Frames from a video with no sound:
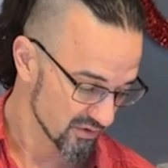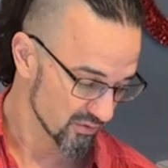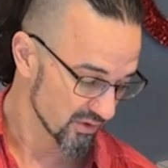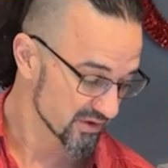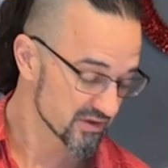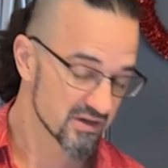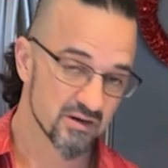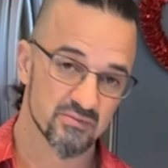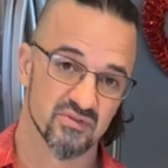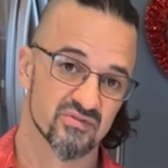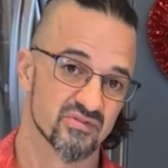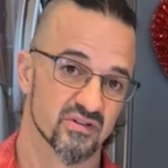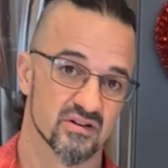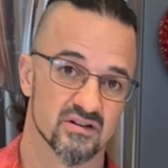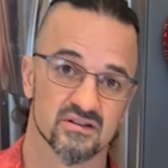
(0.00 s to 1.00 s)
1 cup of
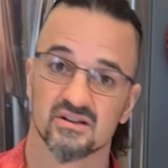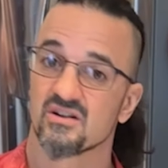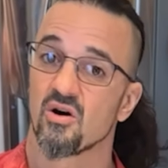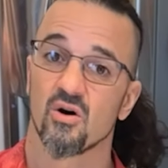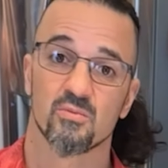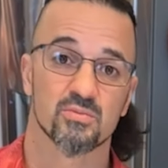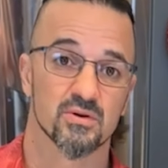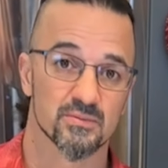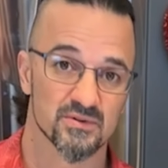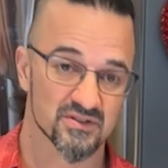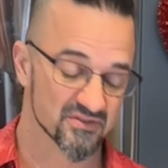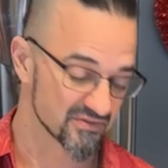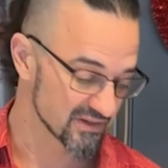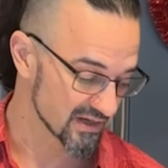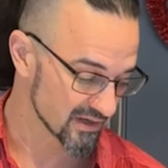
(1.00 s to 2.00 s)
like all-purpose
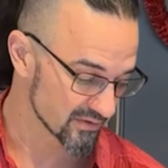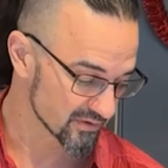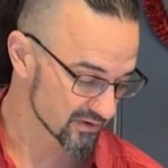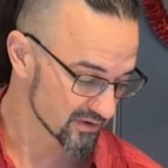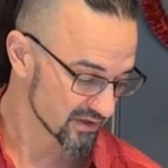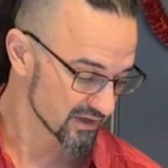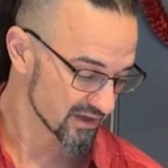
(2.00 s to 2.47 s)
flour.